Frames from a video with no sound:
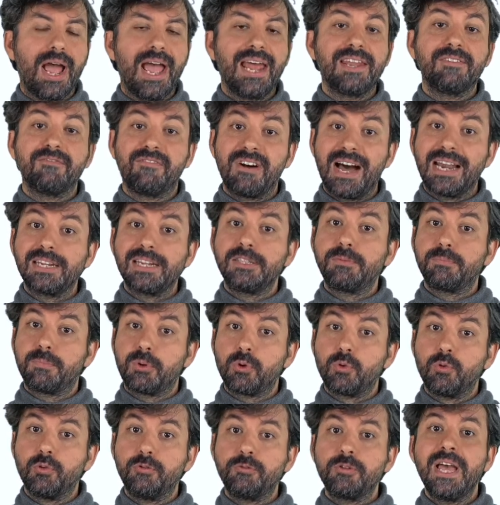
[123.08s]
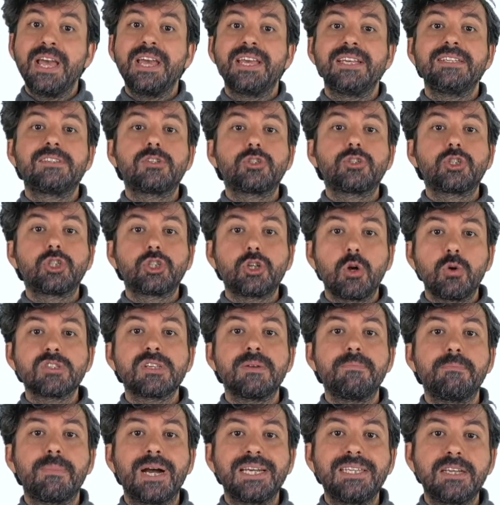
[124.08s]
and valid proof, is
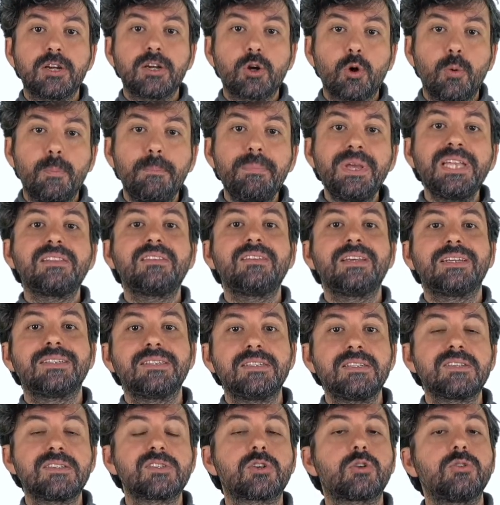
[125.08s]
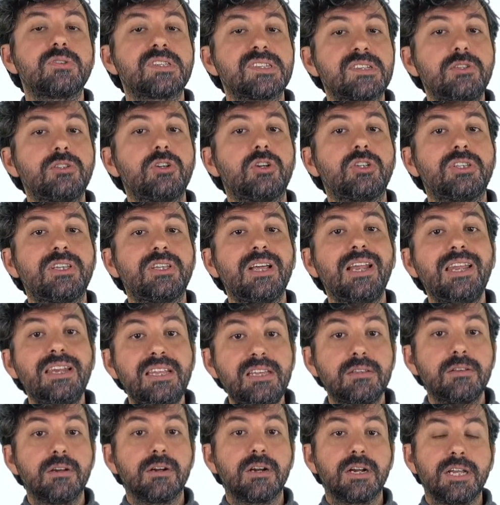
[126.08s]
chosen by the committee and is considered the
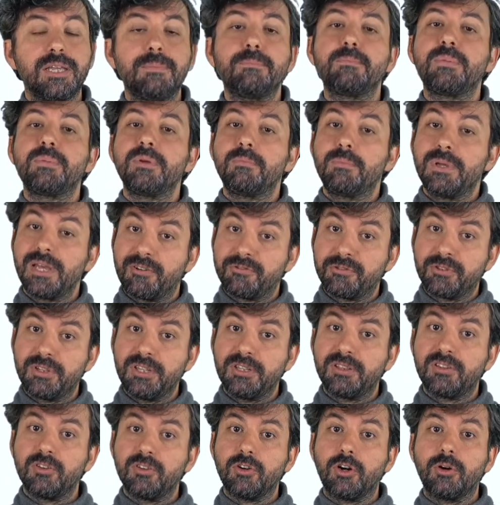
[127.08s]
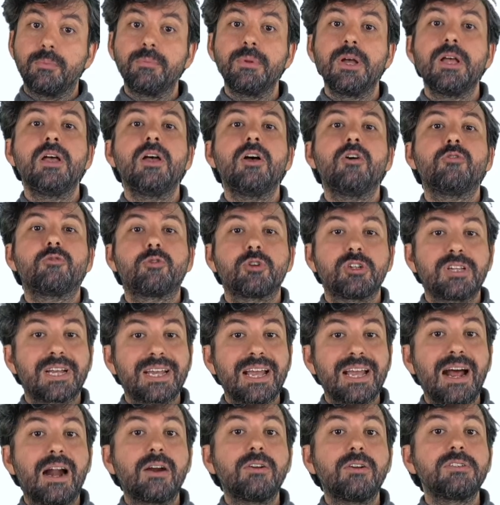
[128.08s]
leader in PBFT term for the
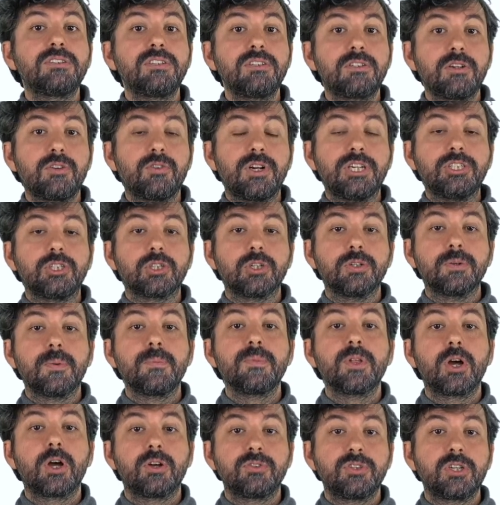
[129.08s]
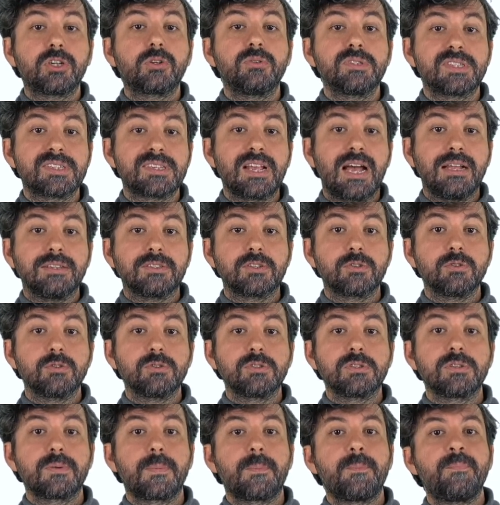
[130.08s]
current iteration of the
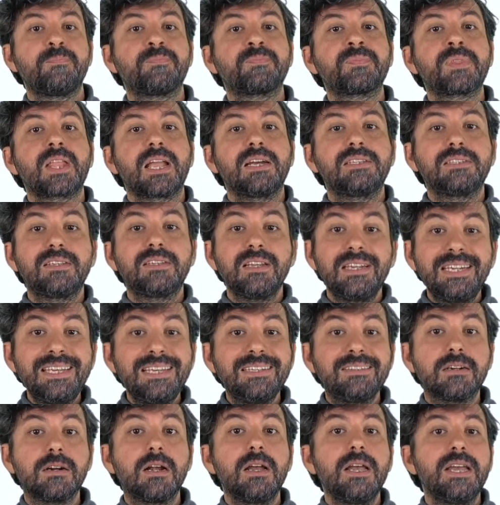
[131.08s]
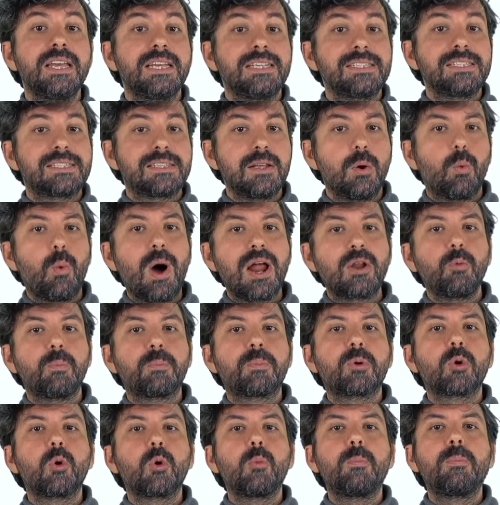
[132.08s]
consensus the leader is the one who
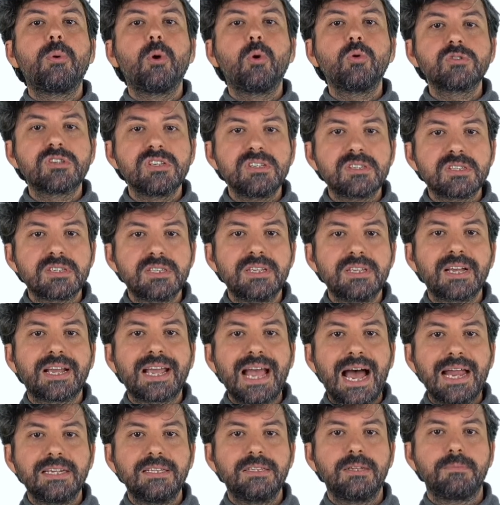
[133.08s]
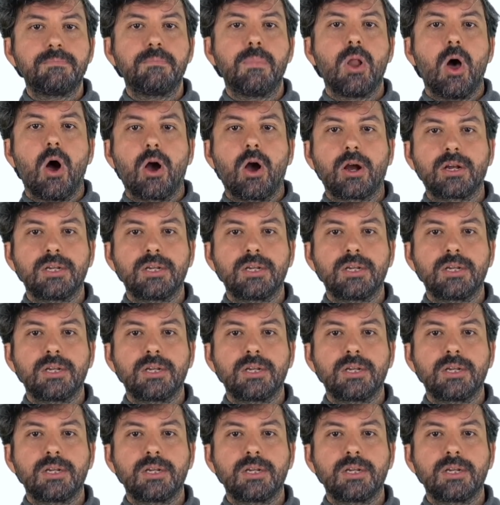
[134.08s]
proposes the candidate block.